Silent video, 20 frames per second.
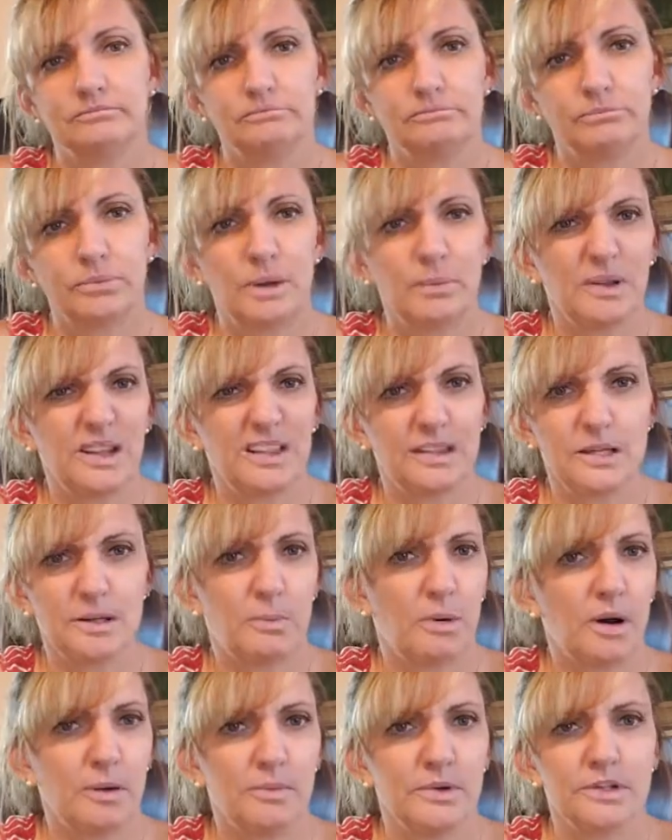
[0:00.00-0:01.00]
probably at the
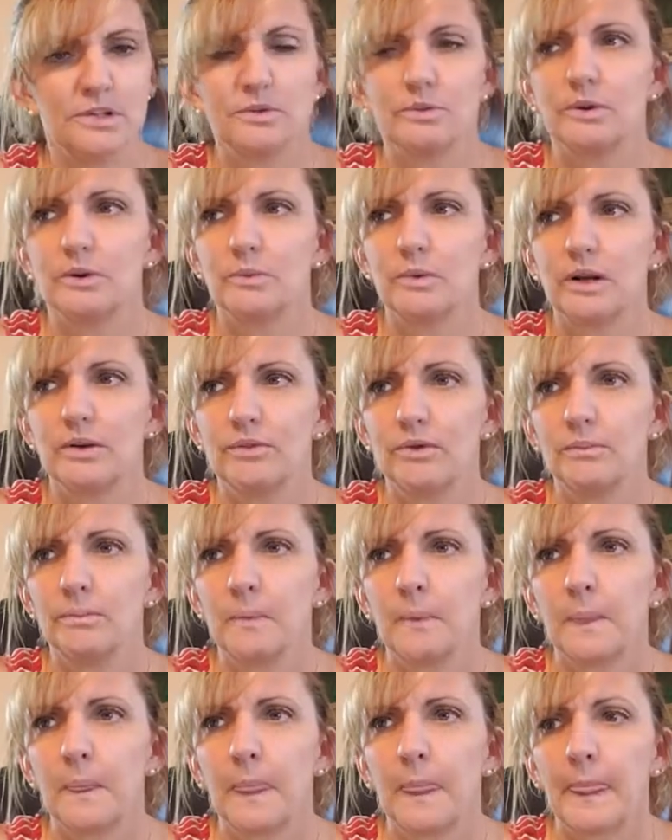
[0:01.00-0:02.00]
department store or whatever.
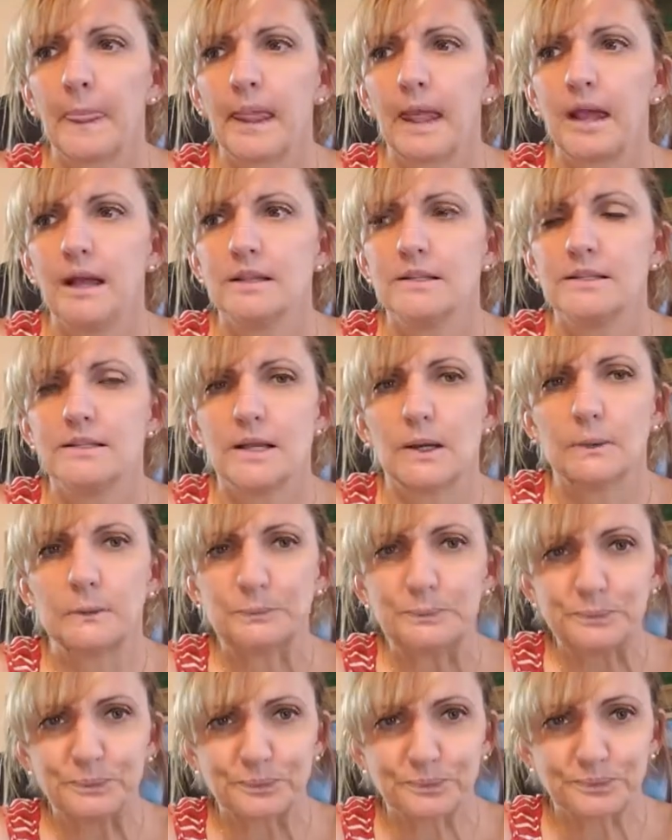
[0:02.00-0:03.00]

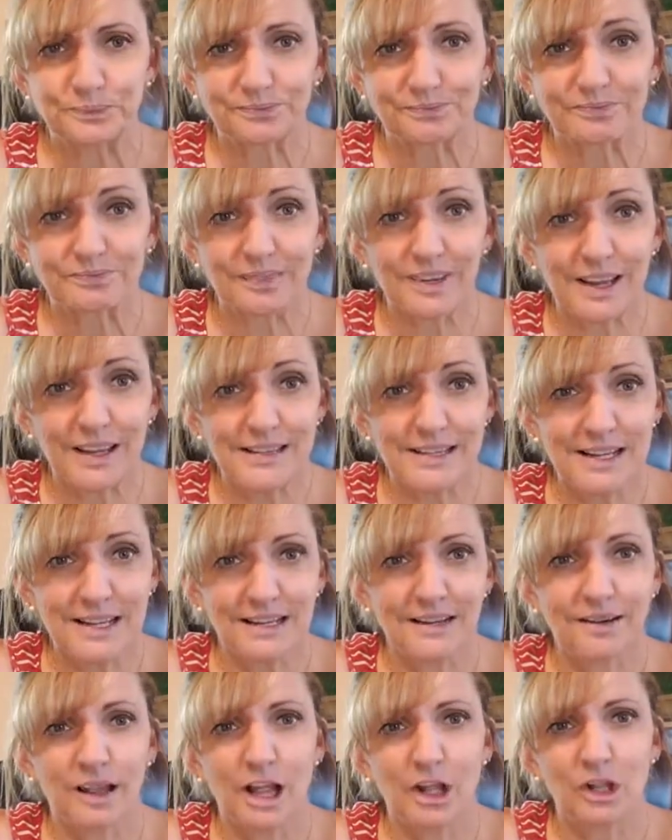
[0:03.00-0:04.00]
So I
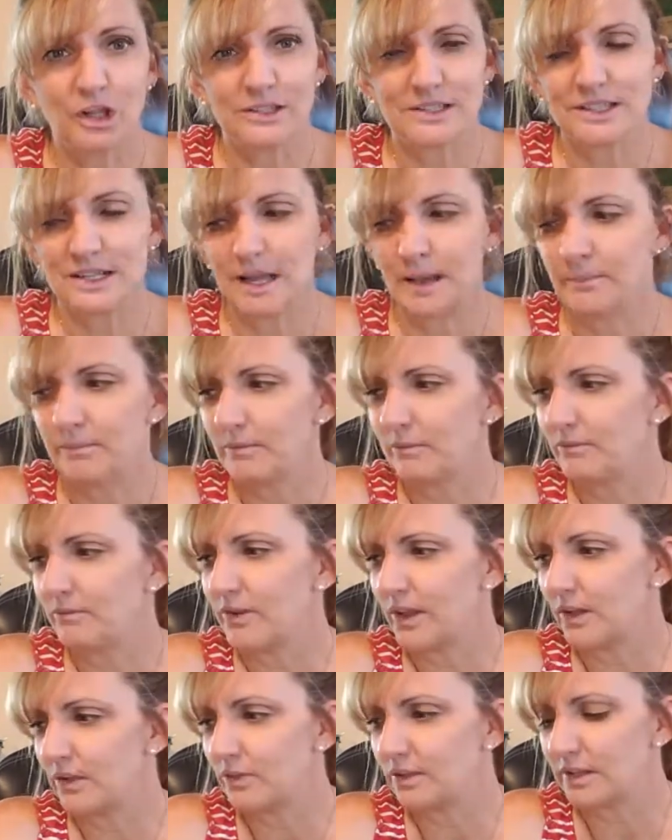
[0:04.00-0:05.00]
did. I looked it up,
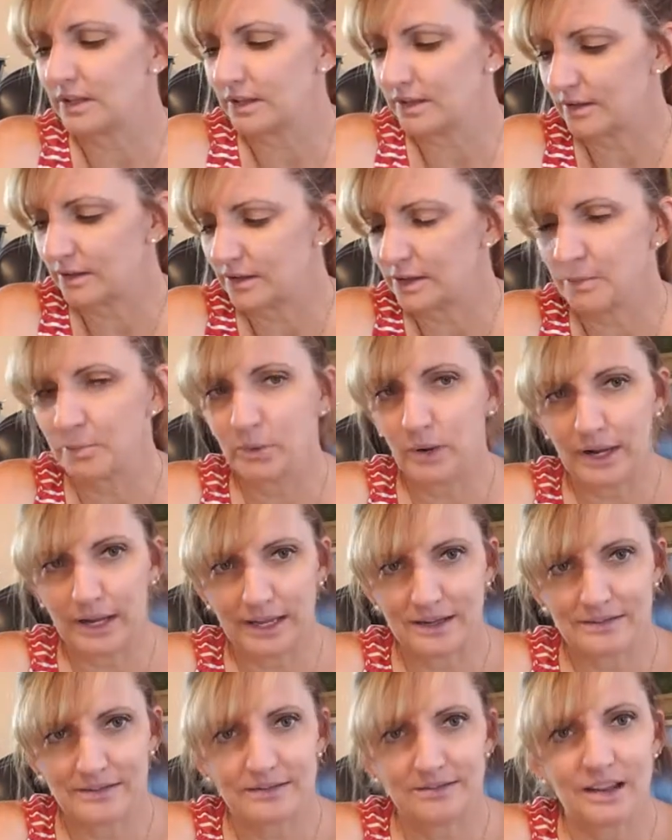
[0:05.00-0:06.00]
found the
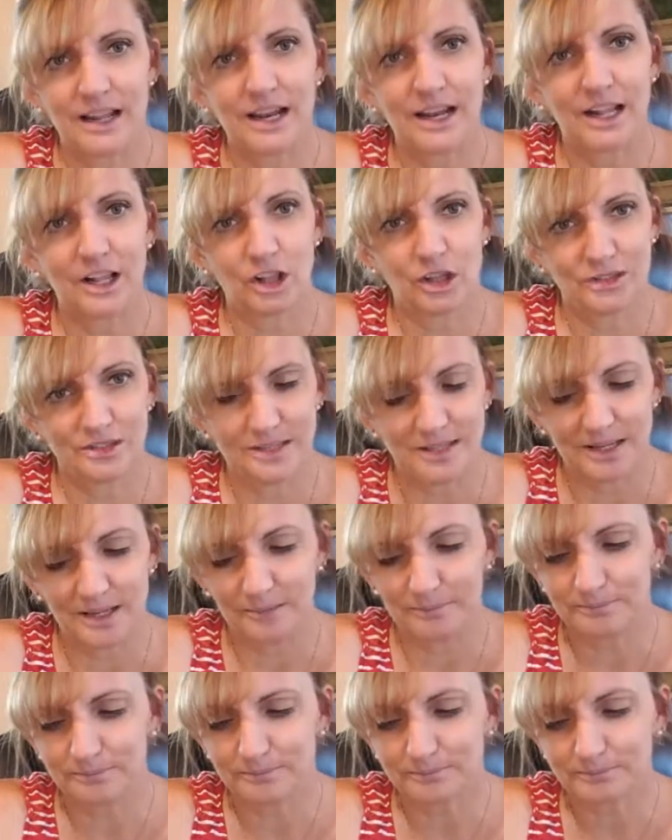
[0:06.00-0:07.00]
brand, and I looked it
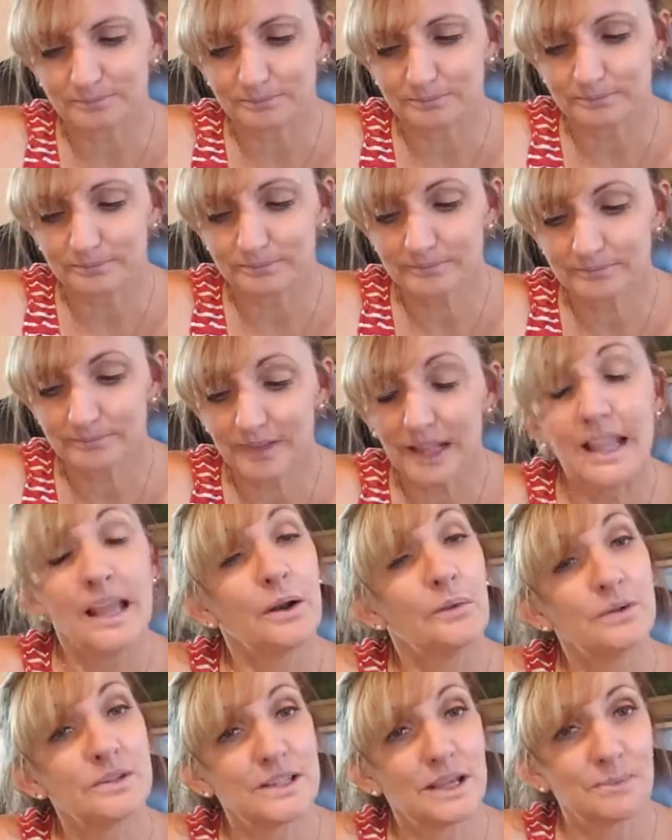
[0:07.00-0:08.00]
up, and
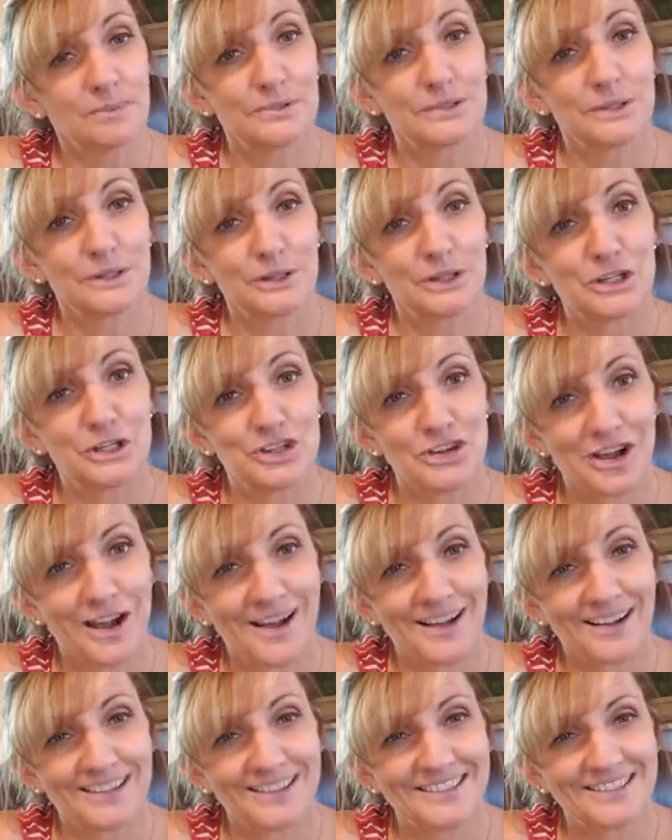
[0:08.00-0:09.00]
I was absolutely
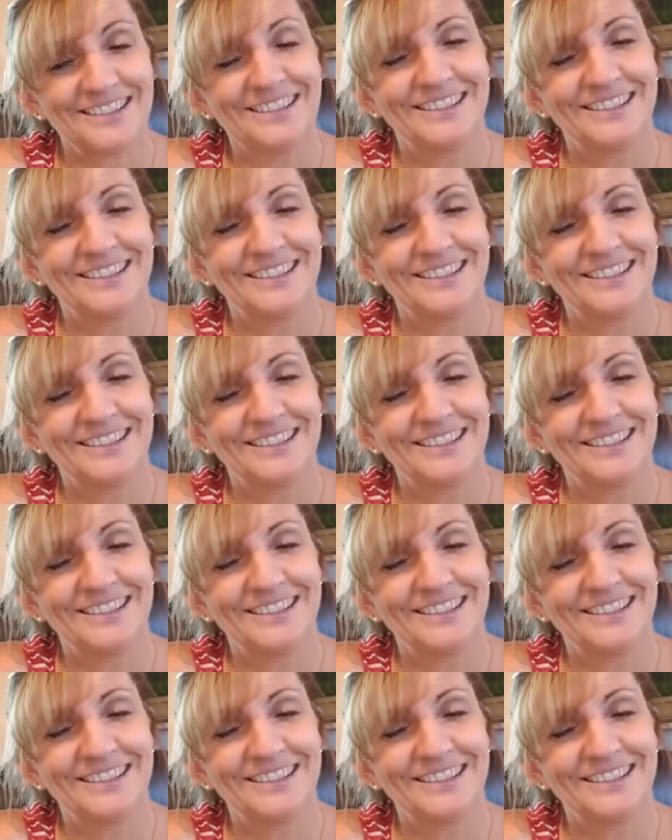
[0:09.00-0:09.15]
shocked.